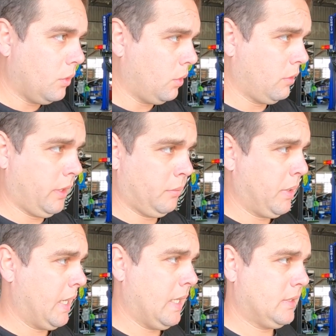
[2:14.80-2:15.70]
ordering
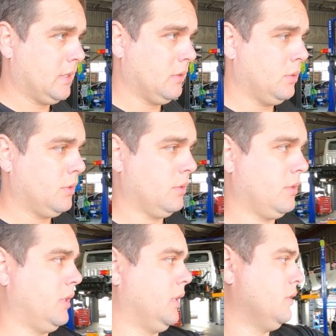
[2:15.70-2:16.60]
parts and all
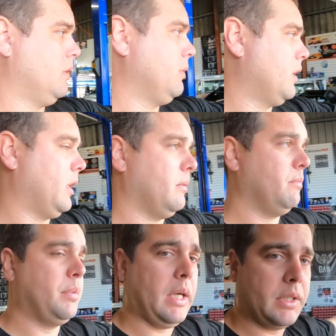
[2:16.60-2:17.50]
sorts of things. Like, we've got our
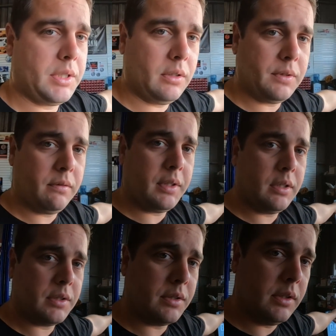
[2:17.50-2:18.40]
parts shelf over
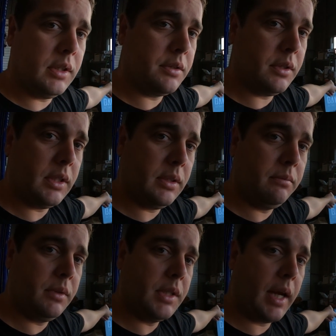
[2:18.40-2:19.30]
there, it's just literally
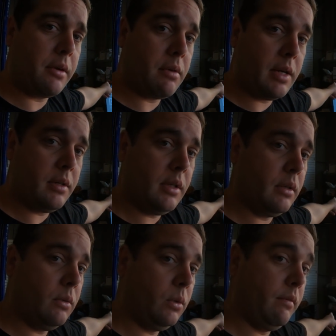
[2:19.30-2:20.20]
decorated
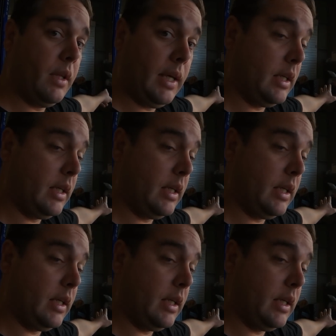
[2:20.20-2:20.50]
in all of their